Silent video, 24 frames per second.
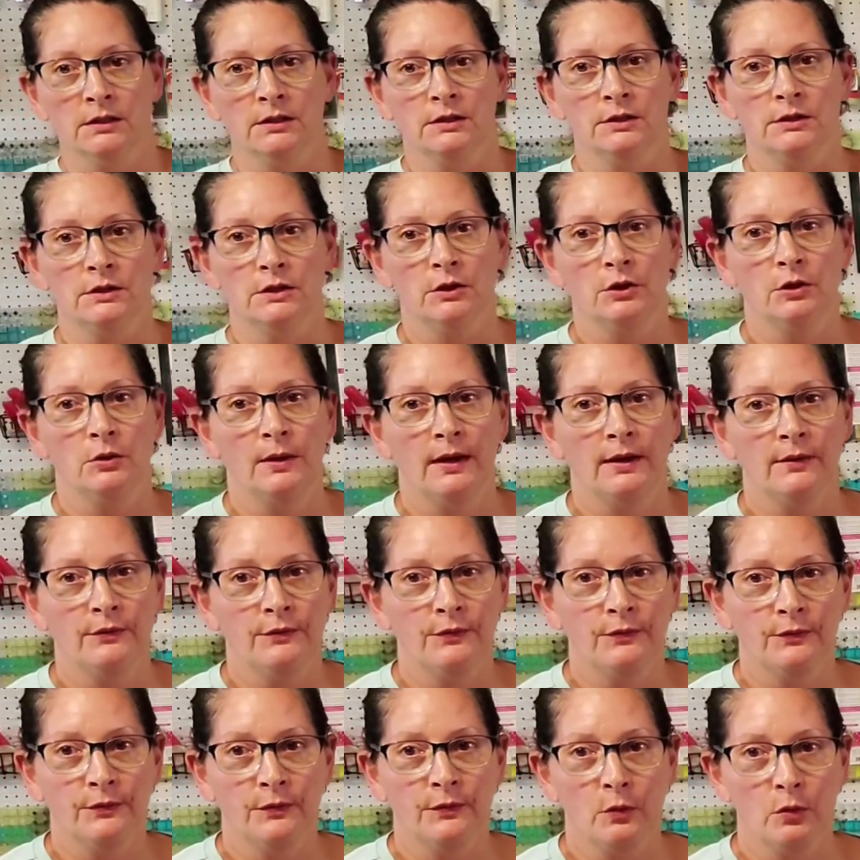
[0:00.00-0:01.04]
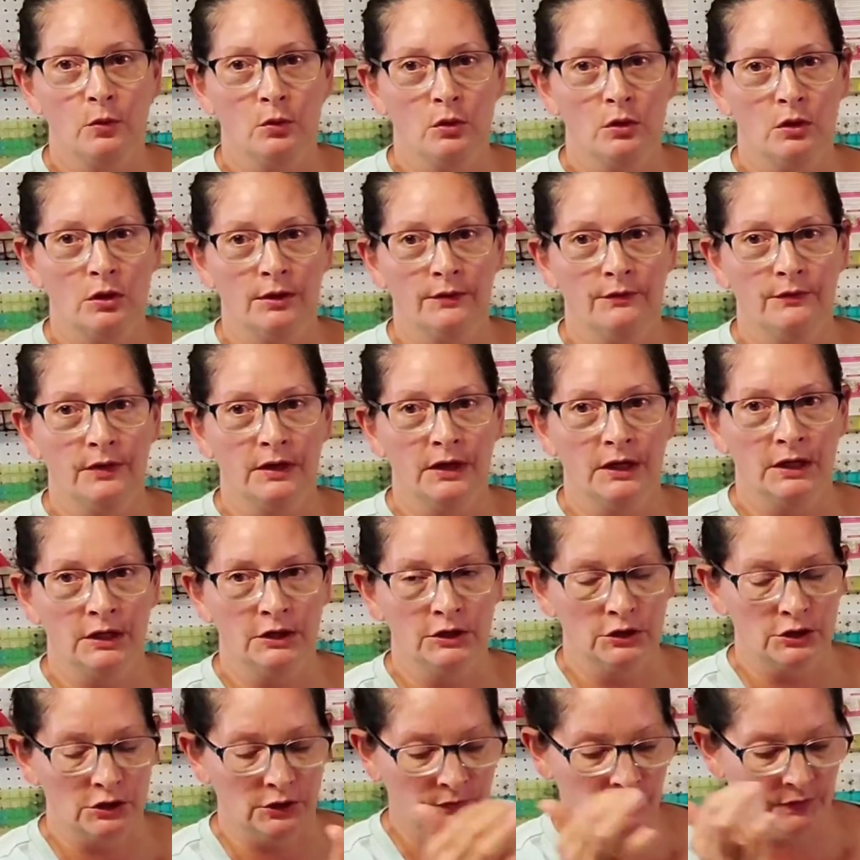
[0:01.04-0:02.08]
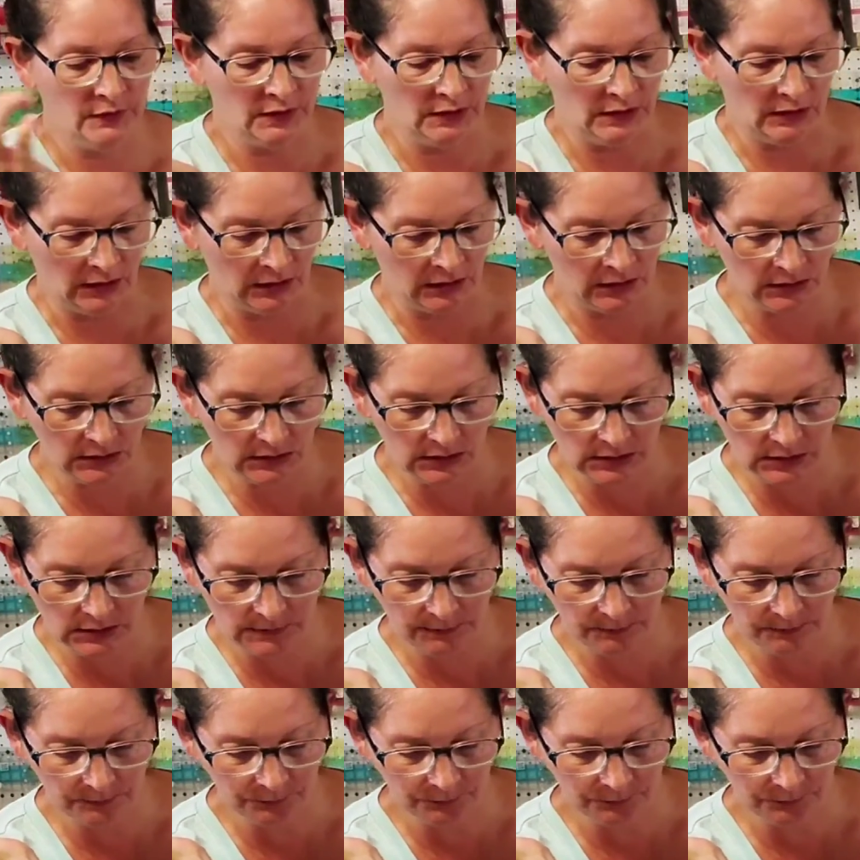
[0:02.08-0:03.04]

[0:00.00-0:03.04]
So you have 4 of each of these.